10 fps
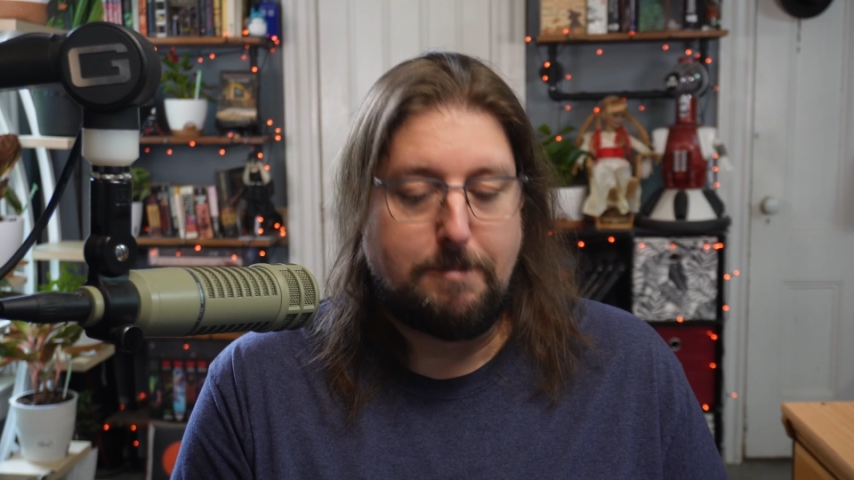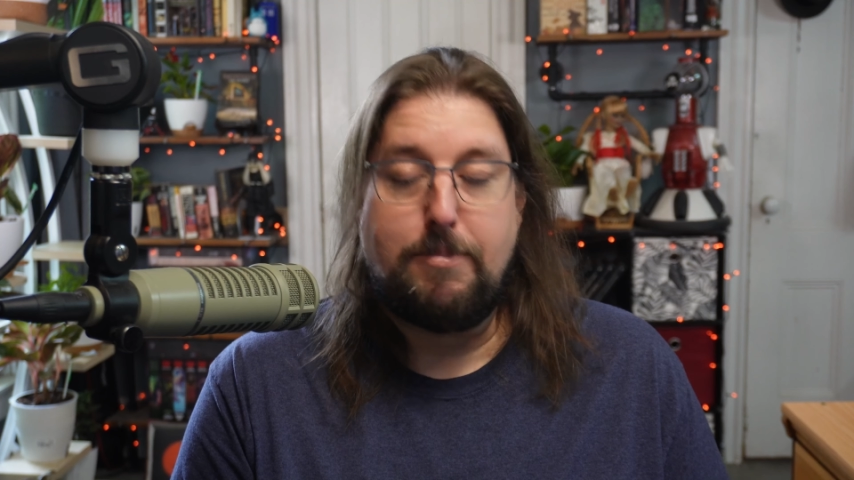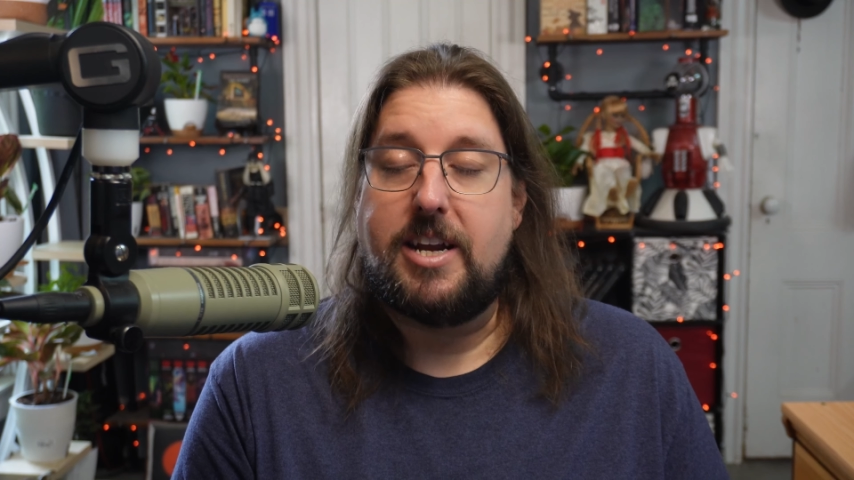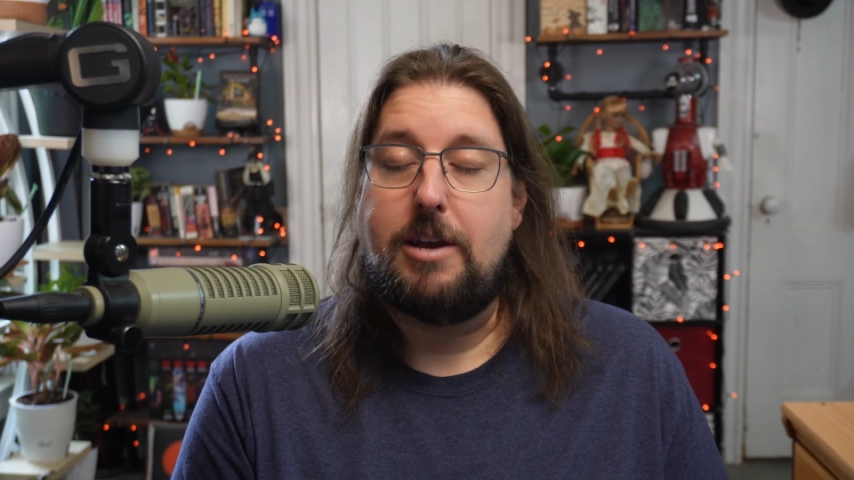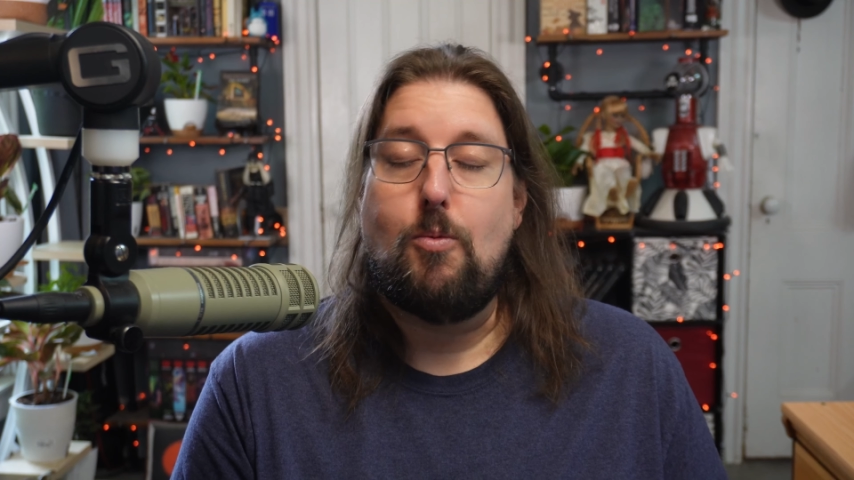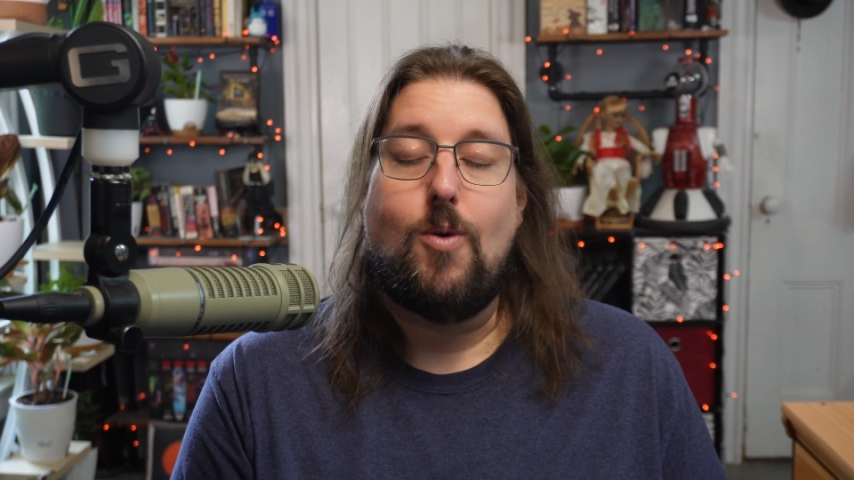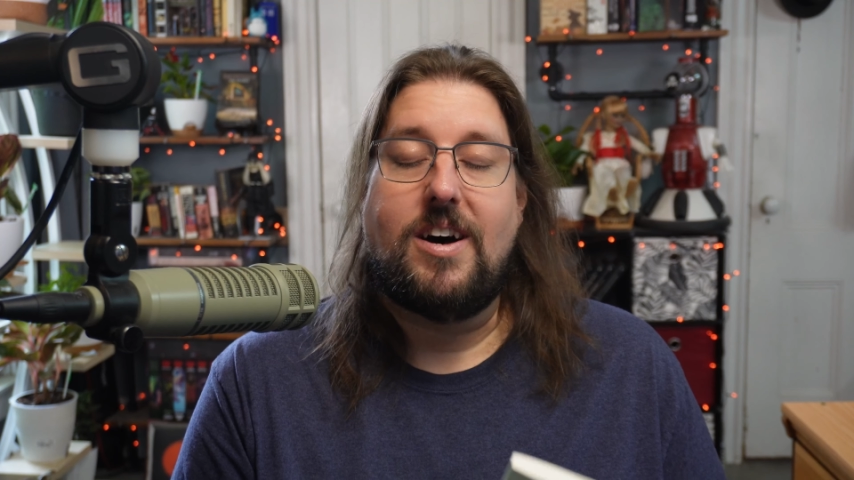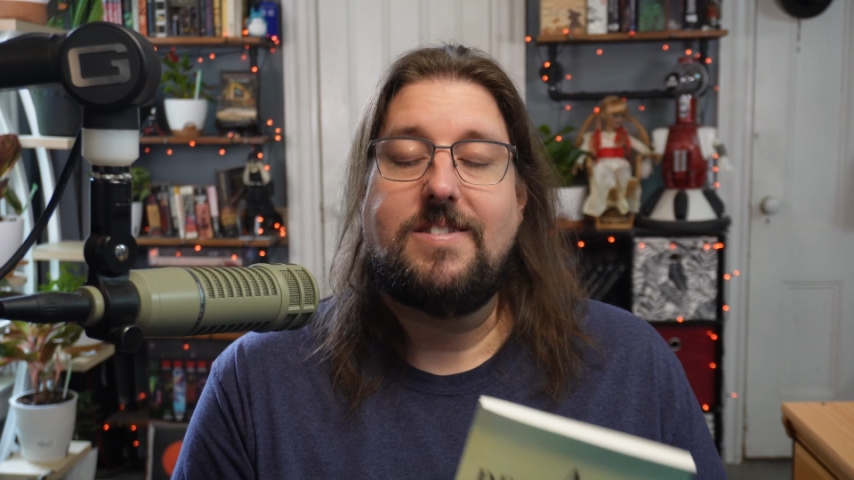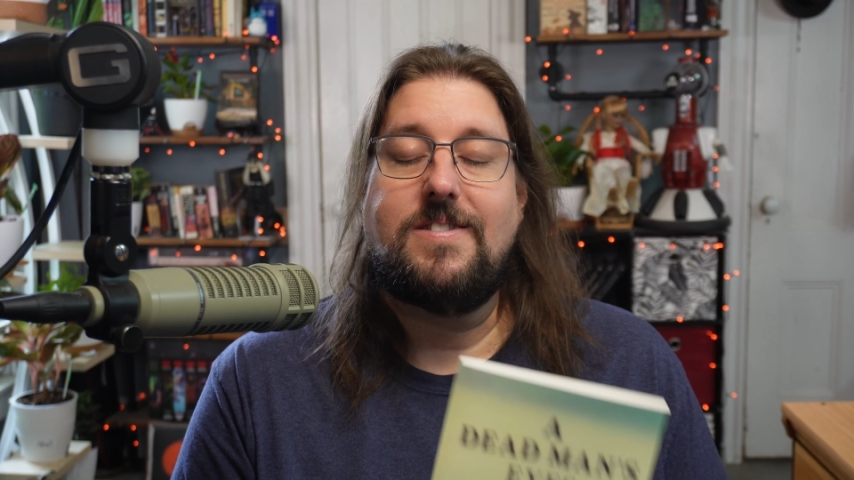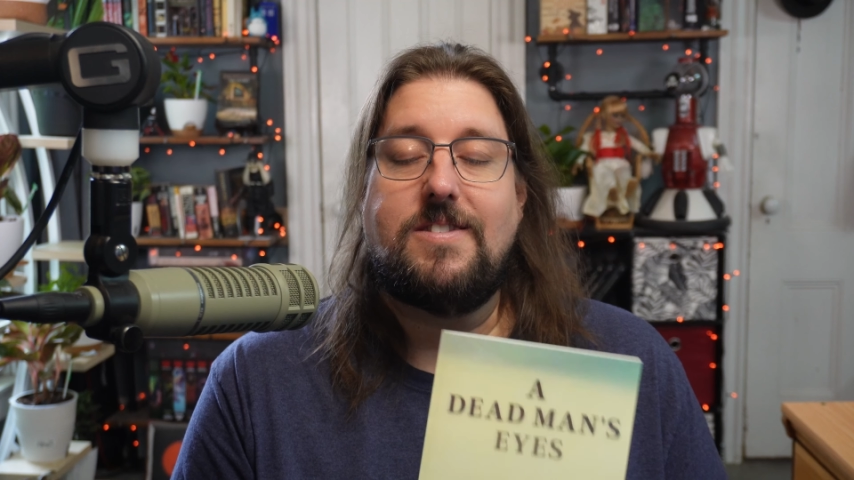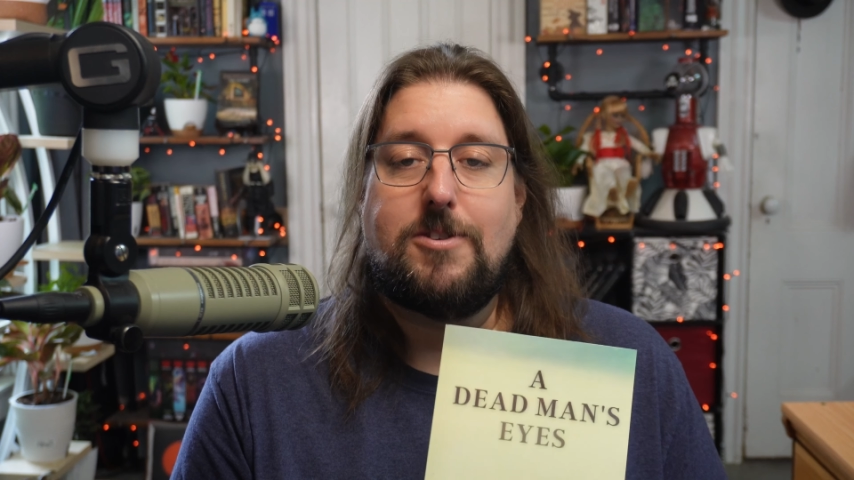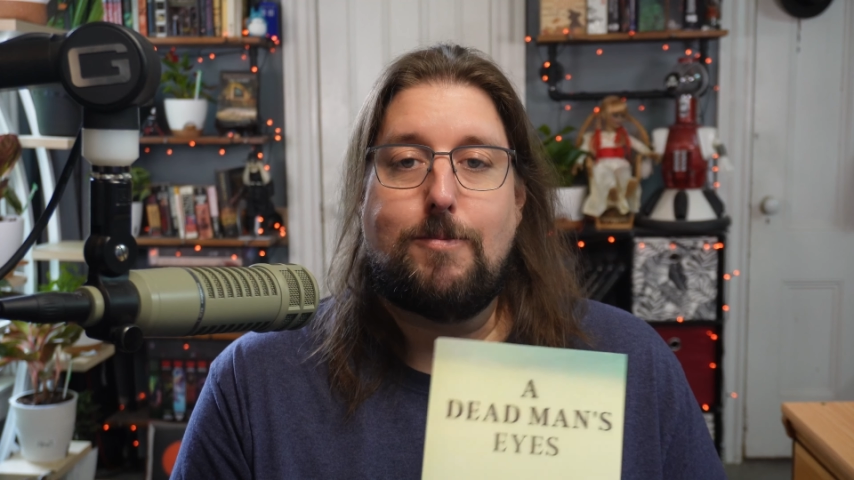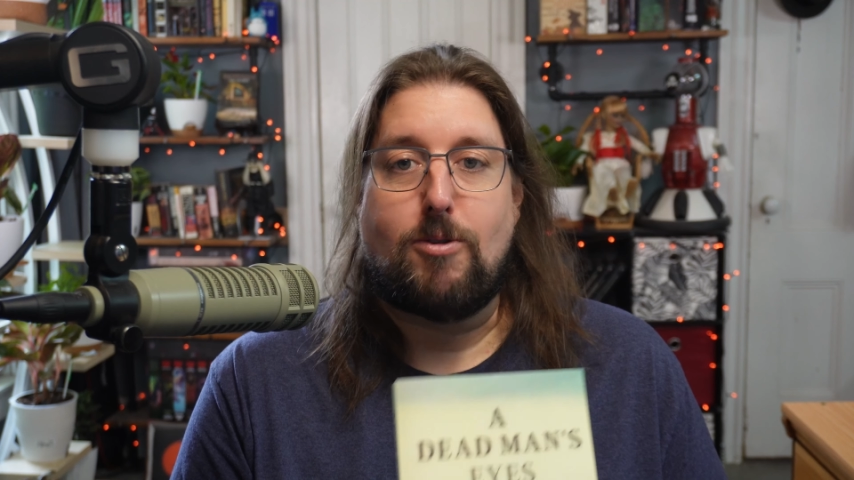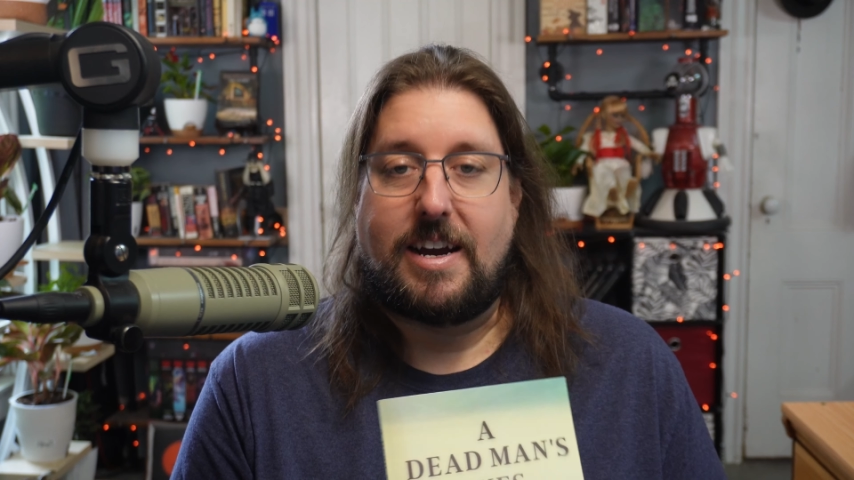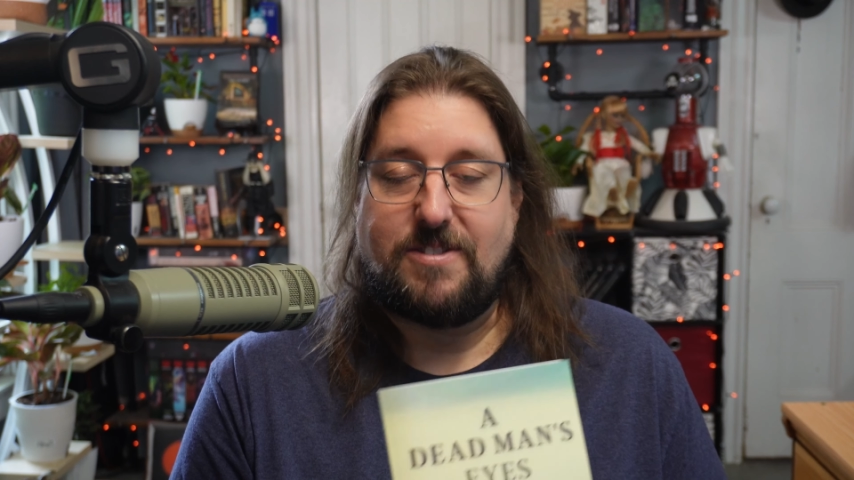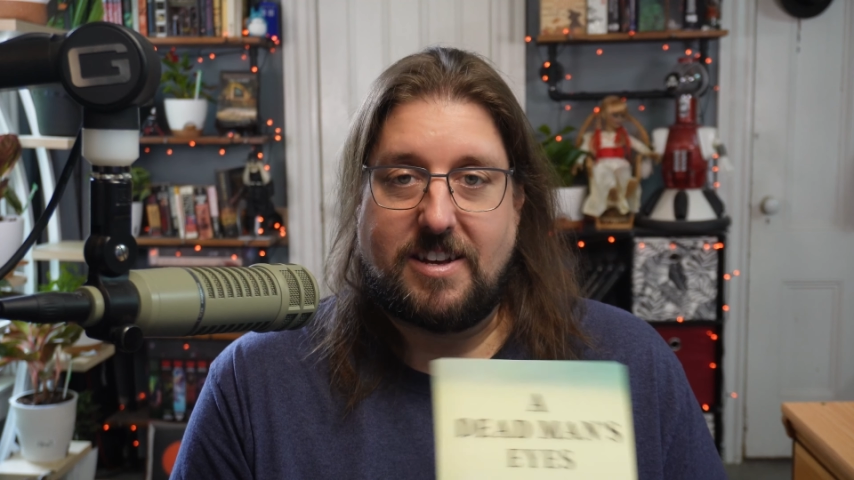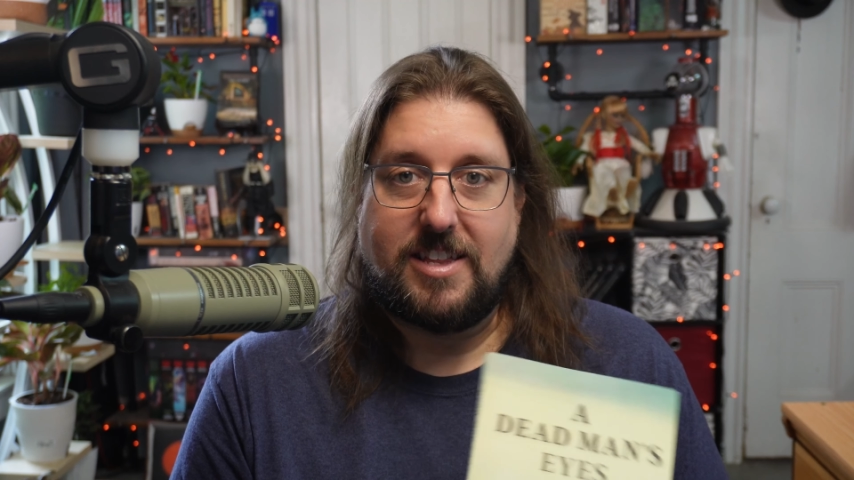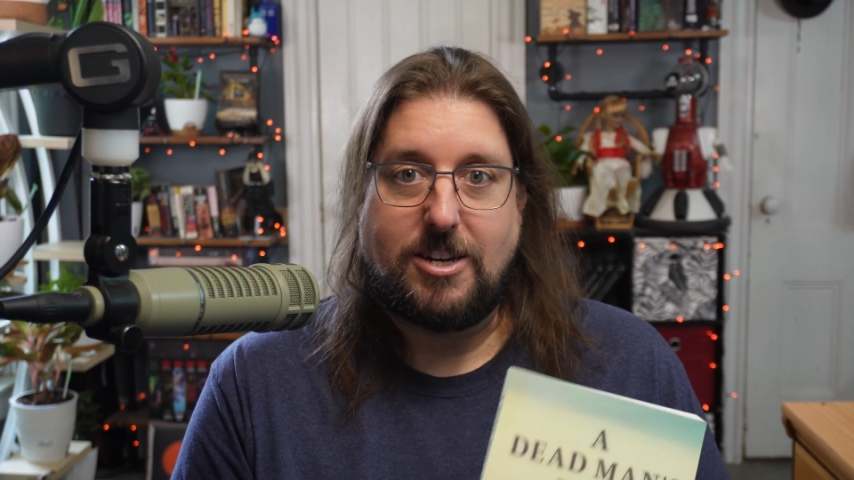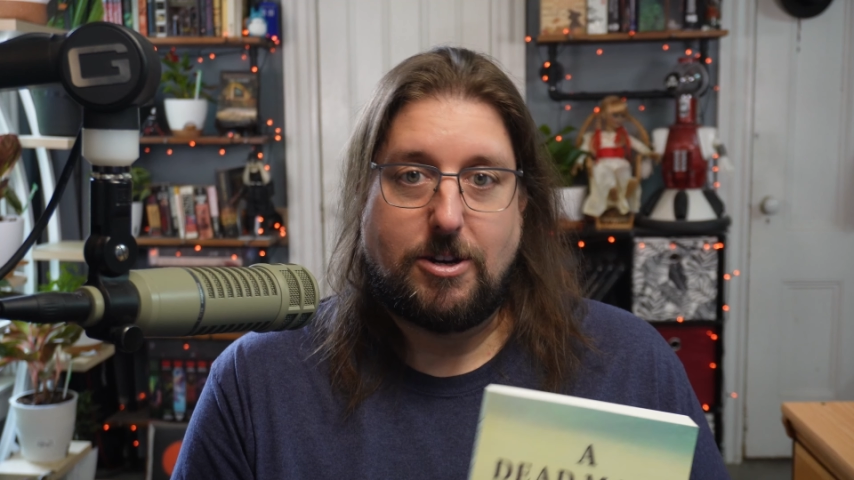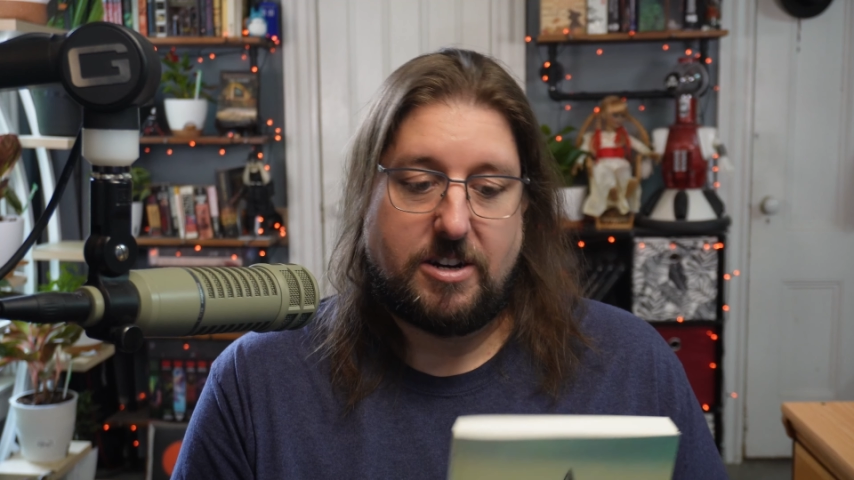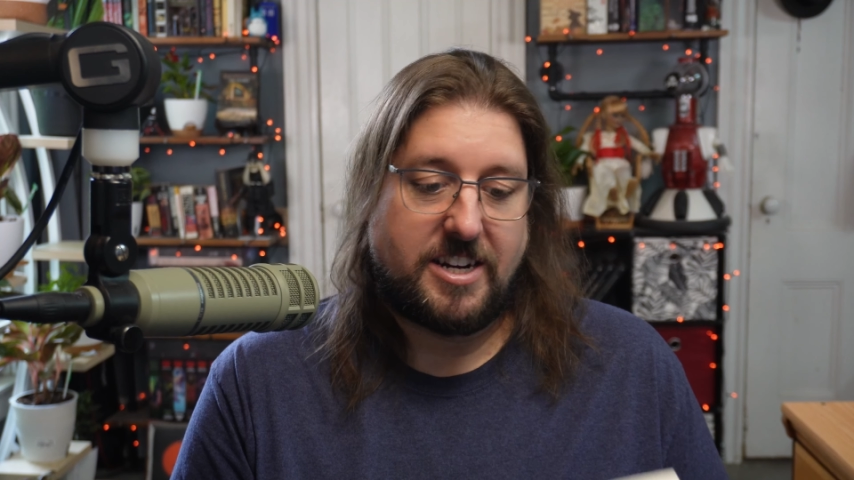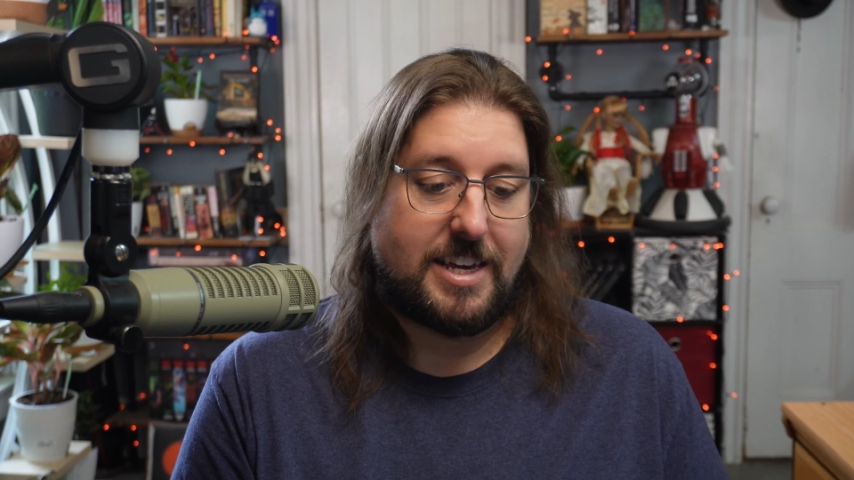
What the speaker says: but it was surprisingly good